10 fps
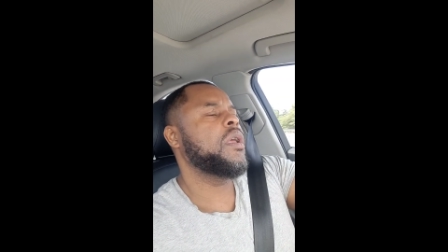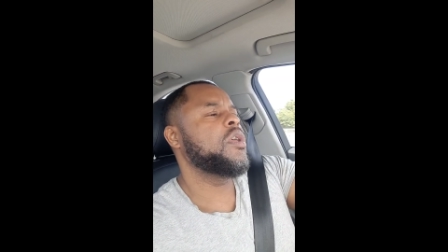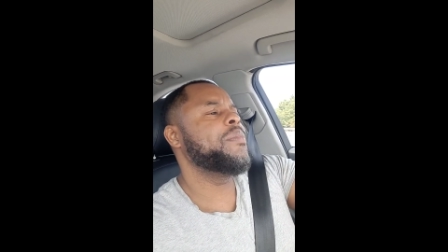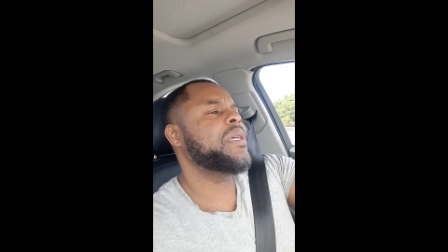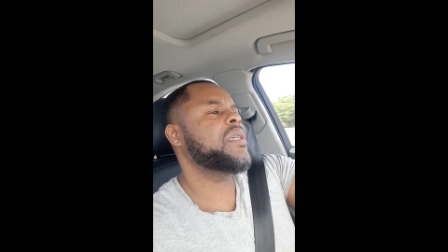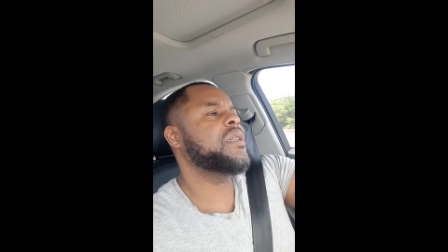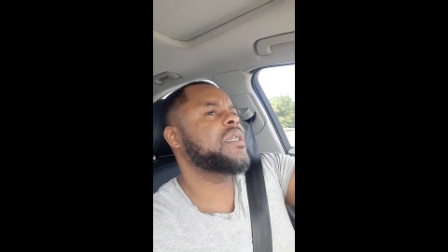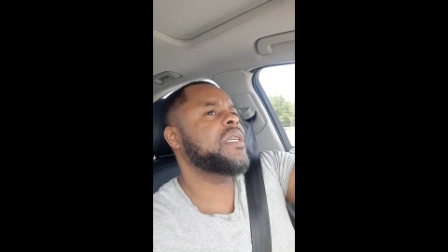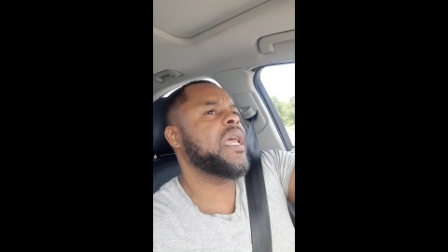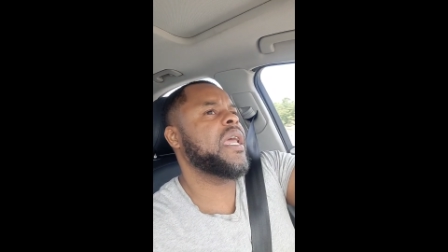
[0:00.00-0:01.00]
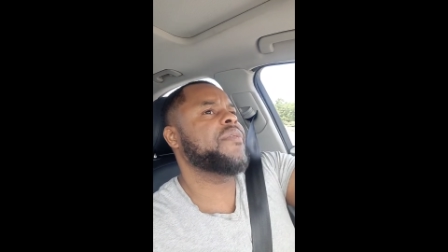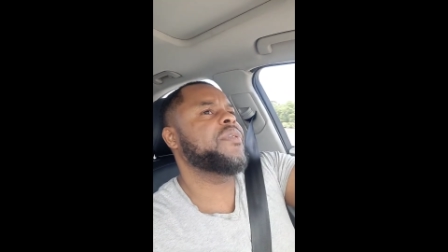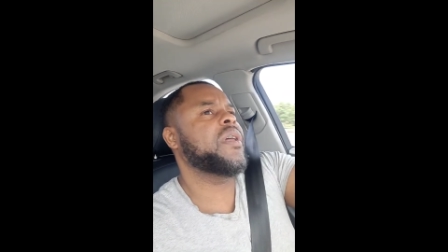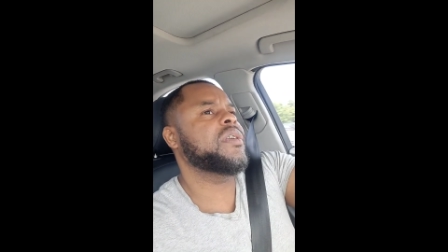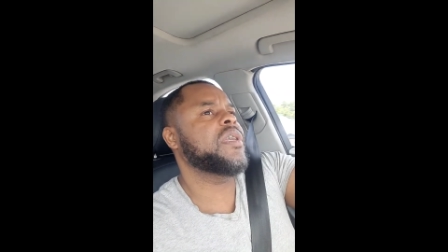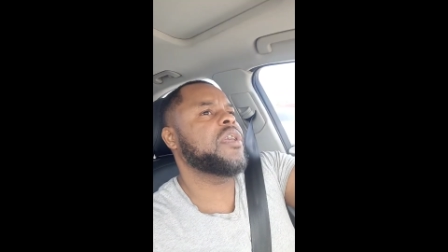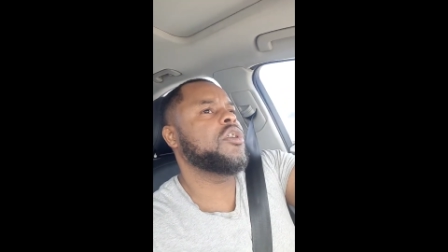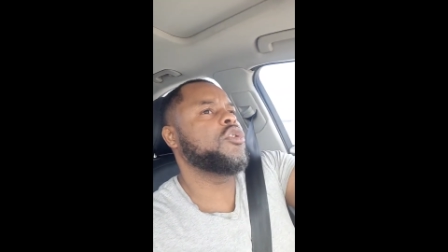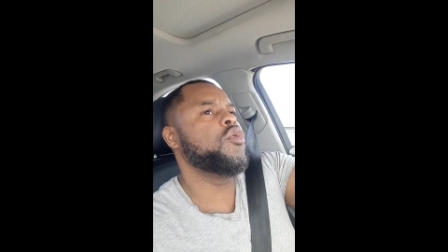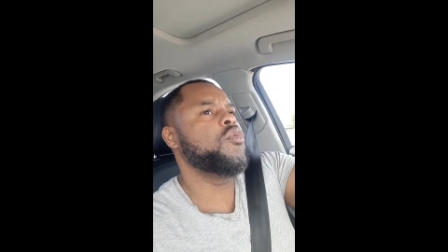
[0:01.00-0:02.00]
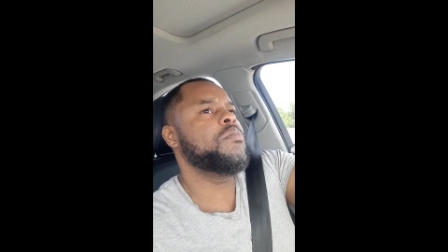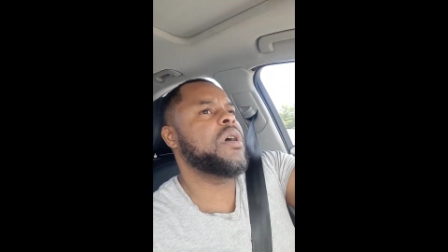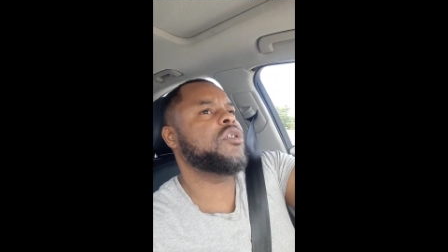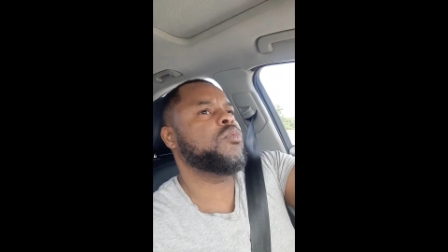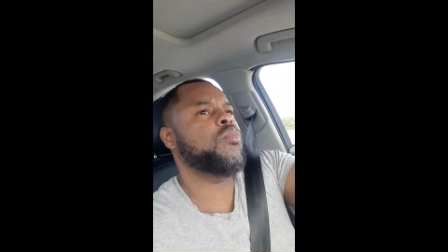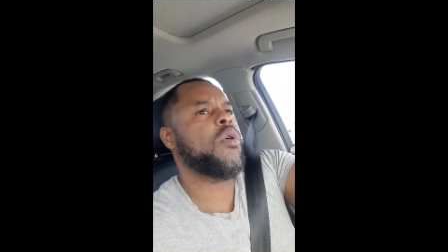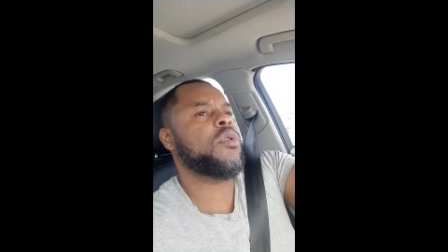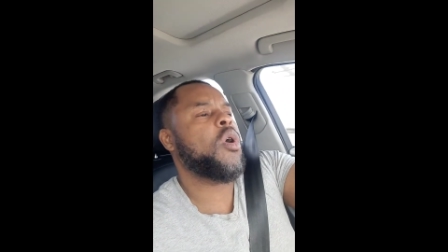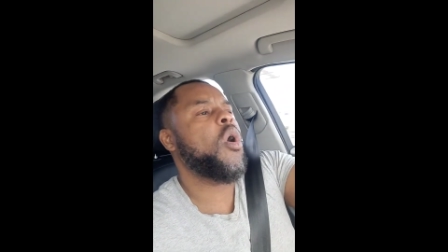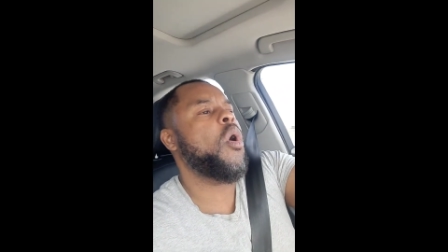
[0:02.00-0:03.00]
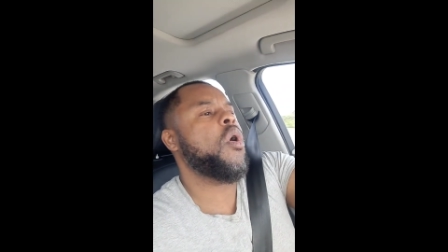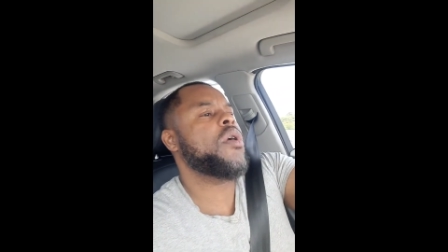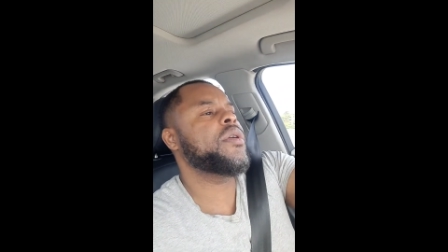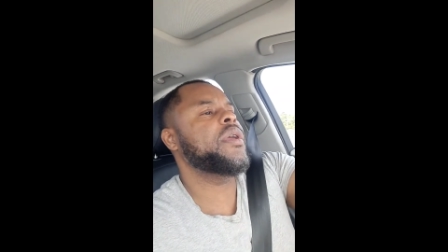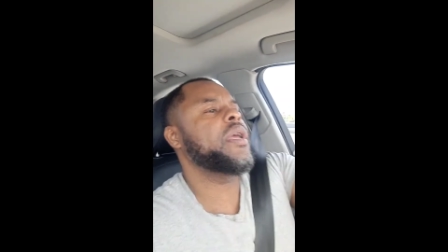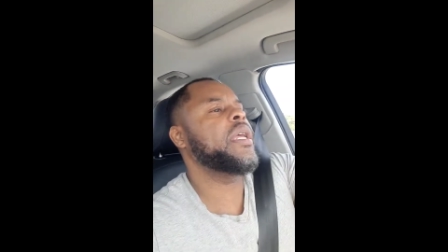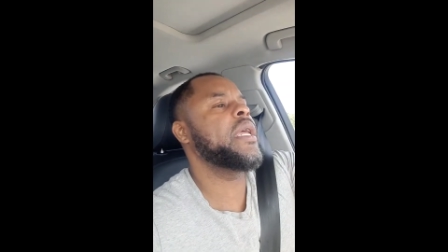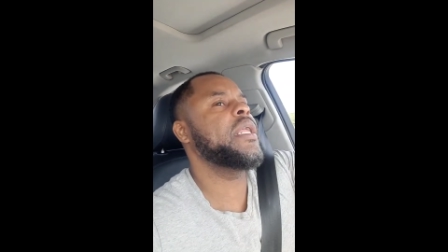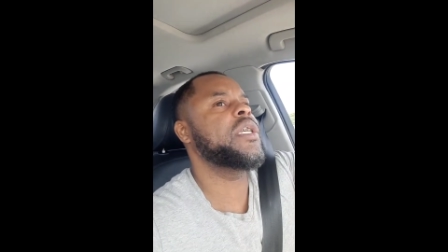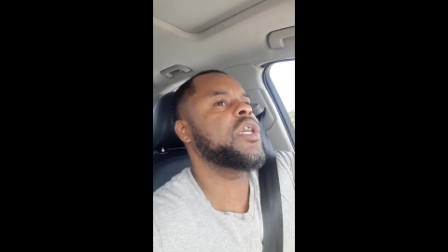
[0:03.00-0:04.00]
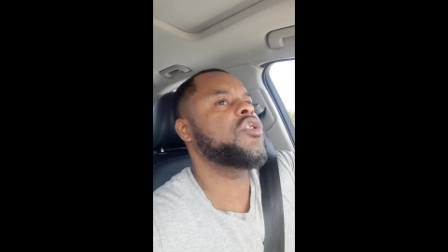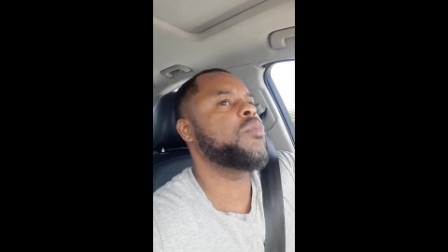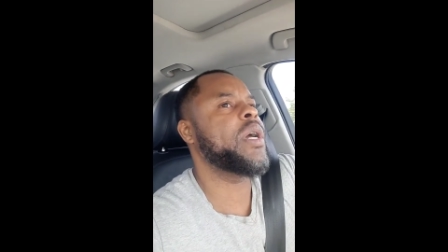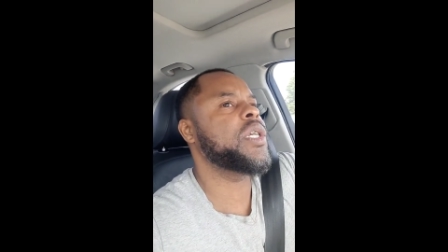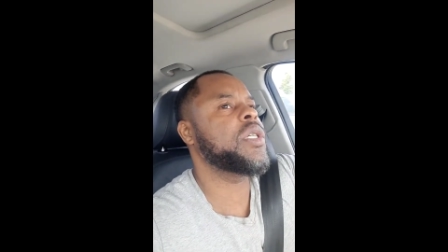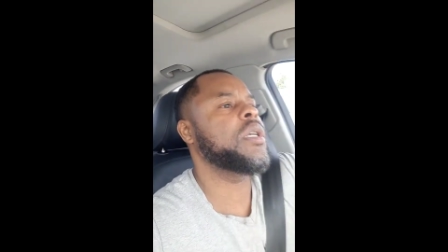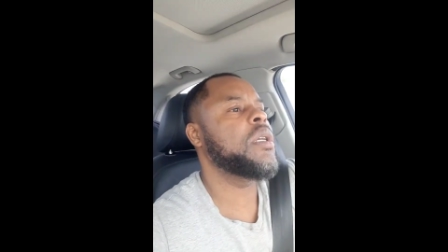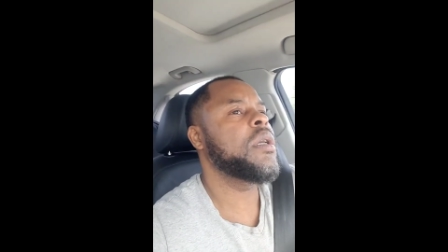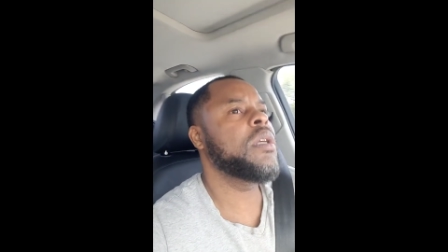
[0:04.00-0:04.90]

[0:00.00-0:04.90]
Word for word: You must understand, fellas, that you must work hard in any situation.